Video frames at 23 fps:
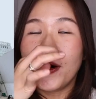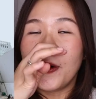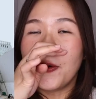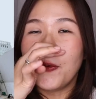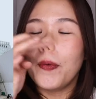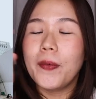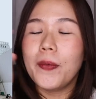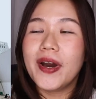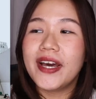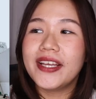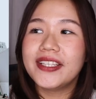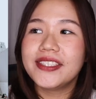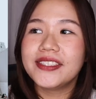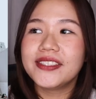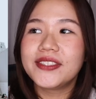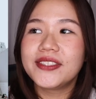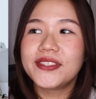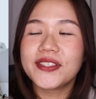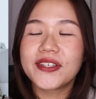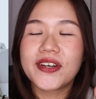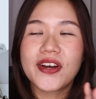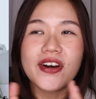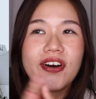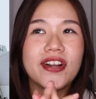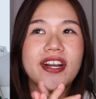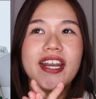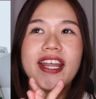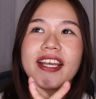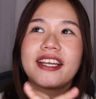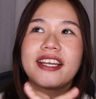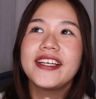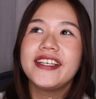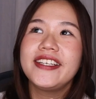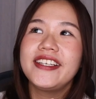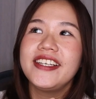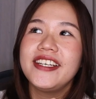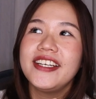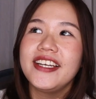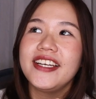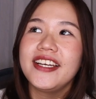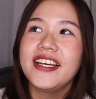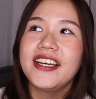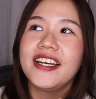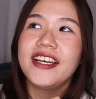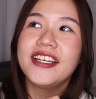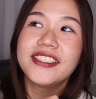went to Connect
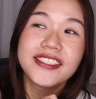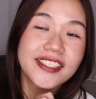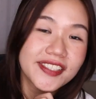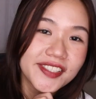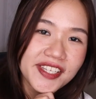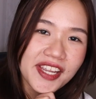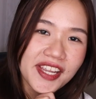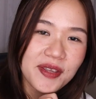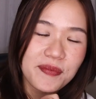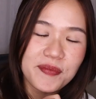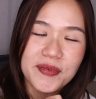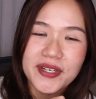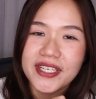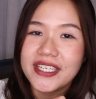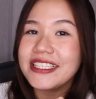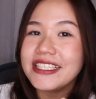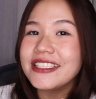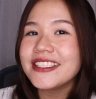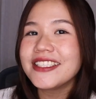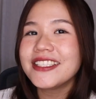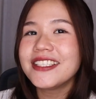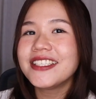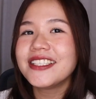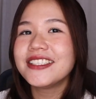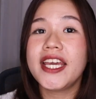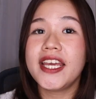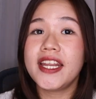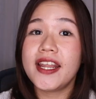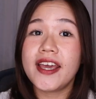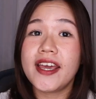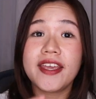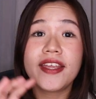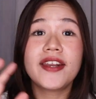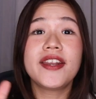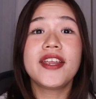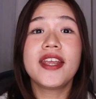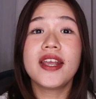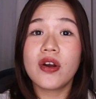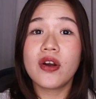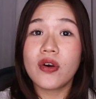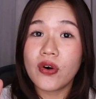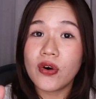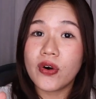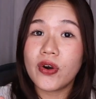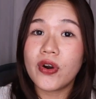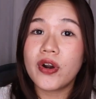Entertainment and I
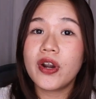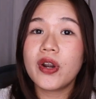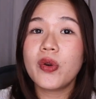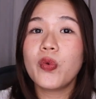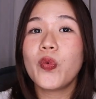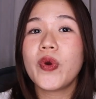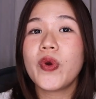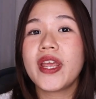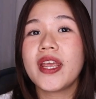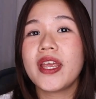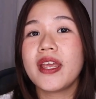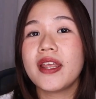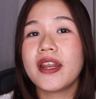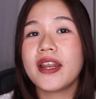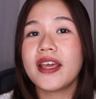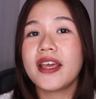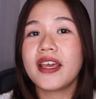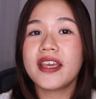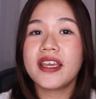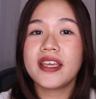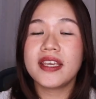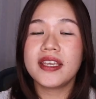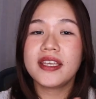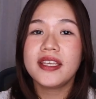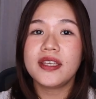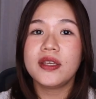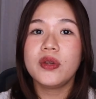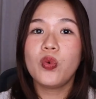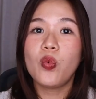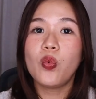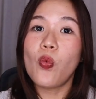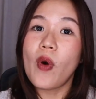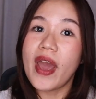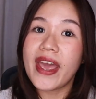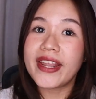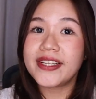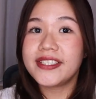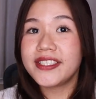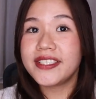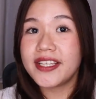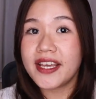record when I went